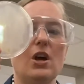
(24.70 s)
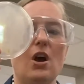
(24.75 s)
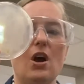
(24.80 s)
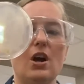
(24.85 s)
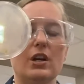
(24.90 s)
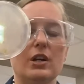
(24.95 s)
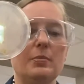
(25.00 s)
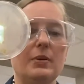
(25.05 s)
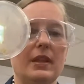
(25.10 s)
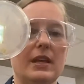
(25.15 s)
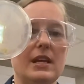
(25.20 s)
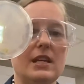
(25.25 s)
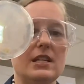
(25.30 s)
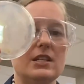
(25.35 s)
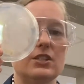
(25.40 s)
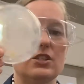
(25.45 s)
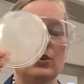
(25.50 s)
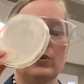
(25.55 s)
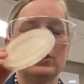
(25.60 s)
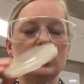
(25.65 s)
agar plate.
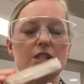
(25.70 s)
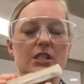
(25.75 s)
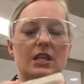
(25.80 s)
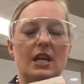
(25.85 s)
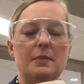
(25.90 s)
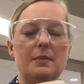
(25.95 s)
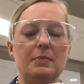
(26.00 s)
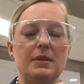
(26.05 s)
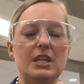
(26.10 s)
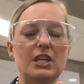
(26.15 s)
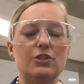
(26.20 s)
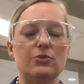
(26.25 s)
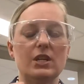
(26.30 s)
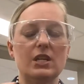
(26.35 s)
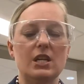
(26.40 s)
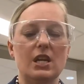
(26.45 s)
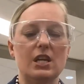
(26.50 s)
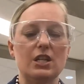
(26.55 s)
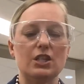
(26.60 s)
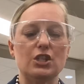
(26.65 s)
So it's just a petri
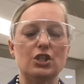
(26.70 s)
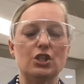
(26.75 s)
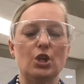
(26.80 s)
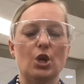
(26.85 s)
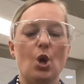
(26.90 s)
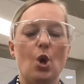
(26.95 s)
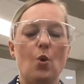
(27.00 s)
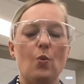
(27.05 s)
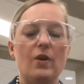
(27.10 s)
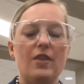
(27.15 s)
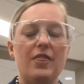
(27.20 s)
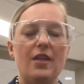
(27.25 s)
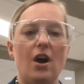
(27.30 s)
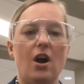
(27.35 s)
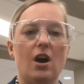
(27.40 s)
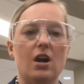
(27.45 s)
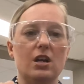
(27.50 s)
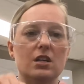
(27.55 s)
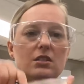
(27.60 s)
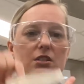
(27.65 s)
dish with
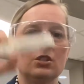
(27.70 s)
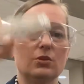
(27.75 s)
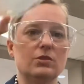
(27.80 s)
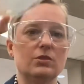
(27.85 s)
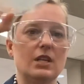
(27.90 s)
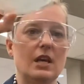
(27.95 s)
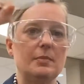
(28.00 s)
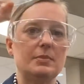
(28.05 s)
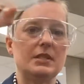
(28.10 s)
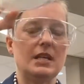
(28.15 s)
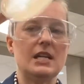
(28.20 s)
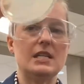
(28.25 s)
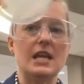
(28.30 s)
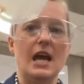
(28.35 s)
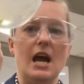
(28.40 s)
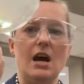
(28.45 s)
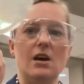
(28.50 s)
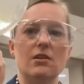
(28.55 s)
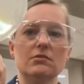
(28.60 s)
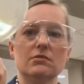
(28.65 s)
agar, so it's upside
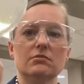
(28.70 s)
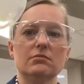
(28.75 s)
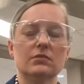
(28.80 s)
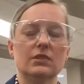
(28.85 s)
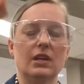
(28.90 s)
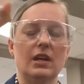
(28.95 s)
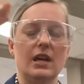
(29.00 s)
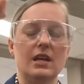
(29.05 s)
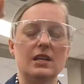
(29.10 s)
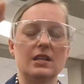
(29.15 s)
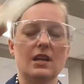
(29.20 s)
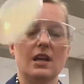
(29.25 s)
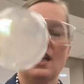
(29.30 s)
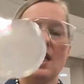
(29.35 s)
down, okay?